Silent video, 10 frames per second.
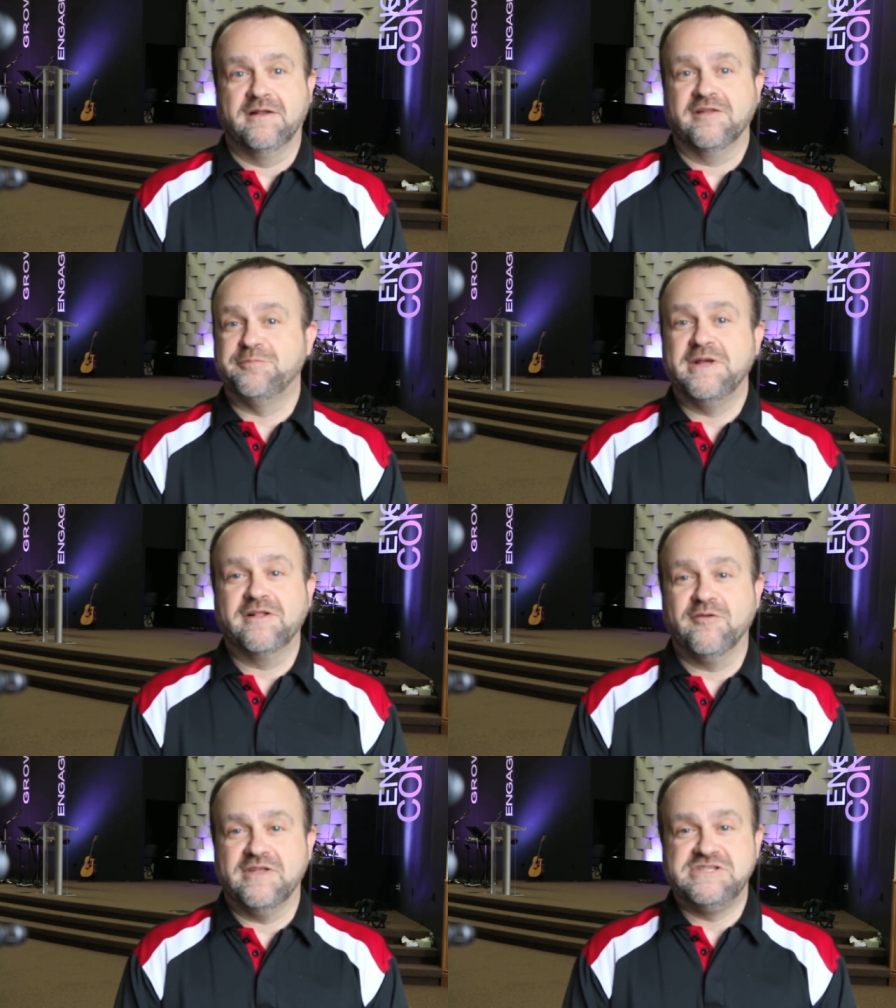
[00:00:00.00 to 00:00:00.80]
And let's be
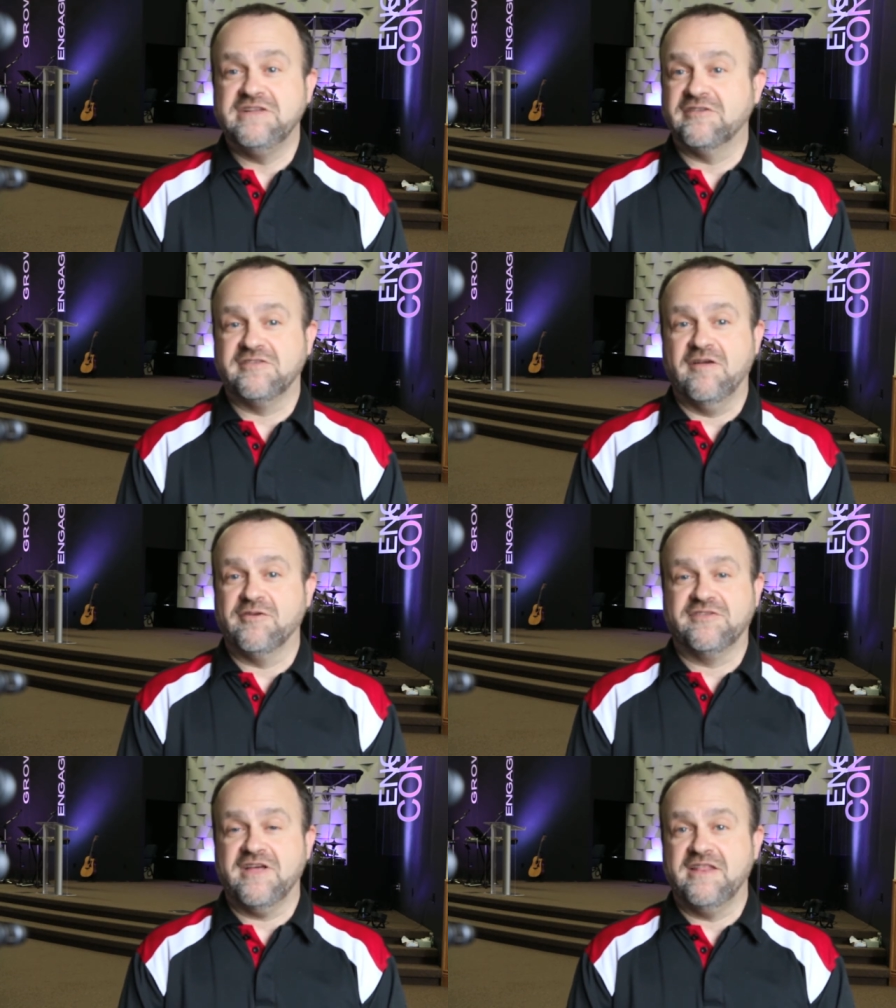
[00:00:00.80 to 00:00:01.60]
clear that Jesus
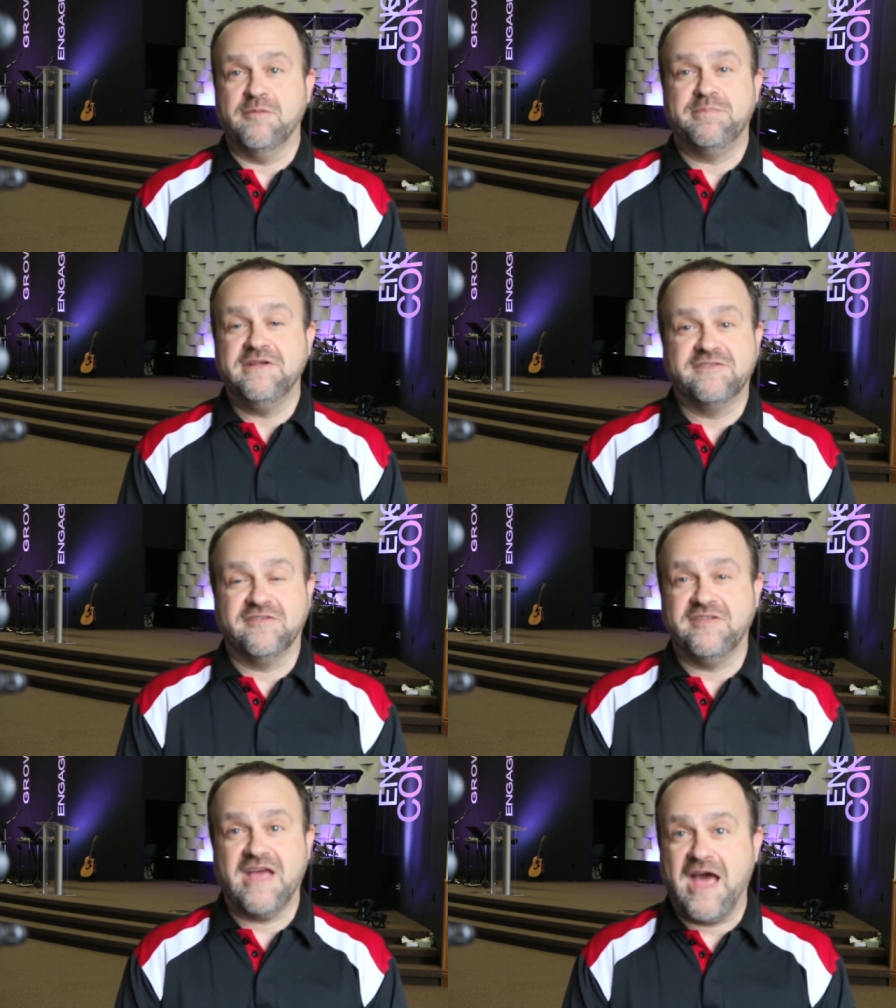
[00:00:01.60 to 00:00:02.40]
never said that peace
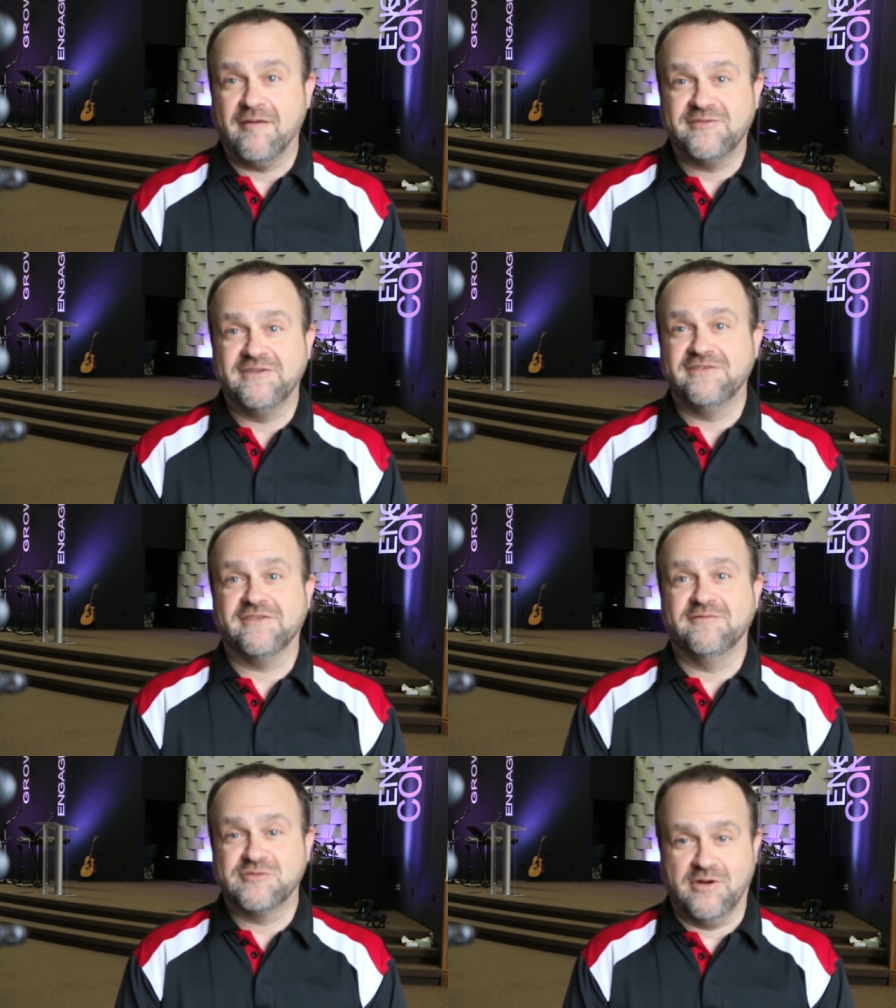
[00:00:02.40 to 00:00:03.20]
is the
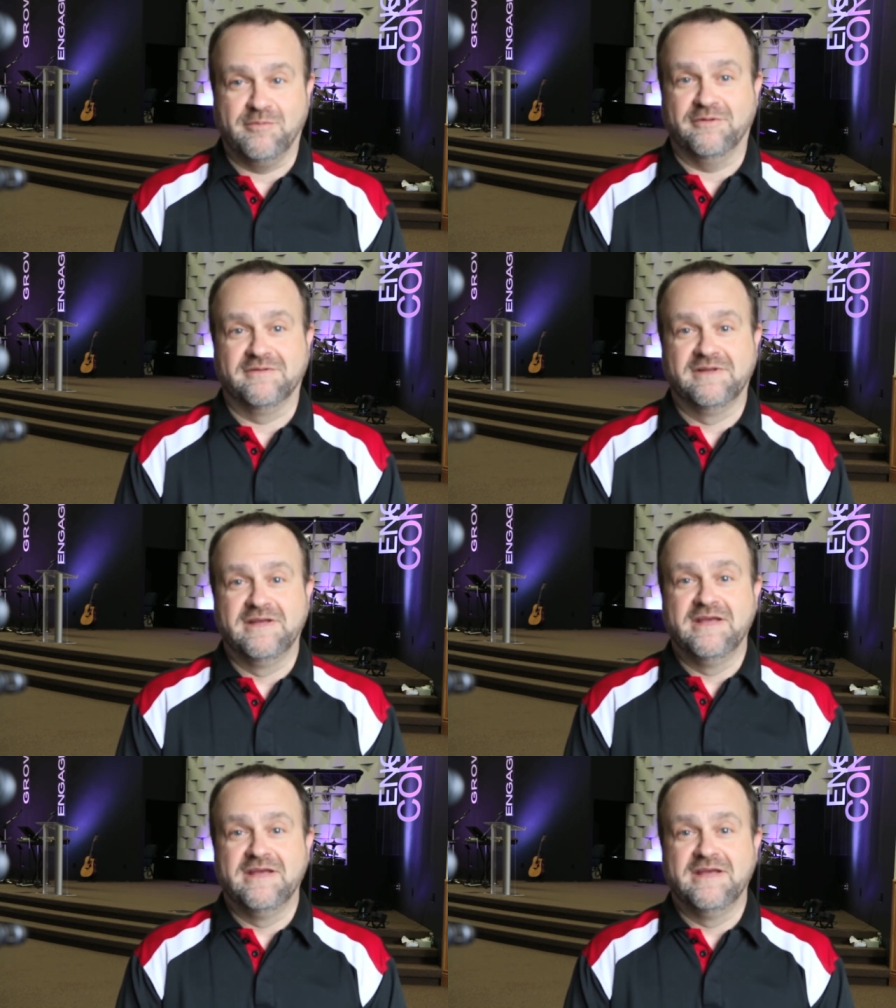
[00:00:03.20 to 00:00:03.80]
absence of trouble.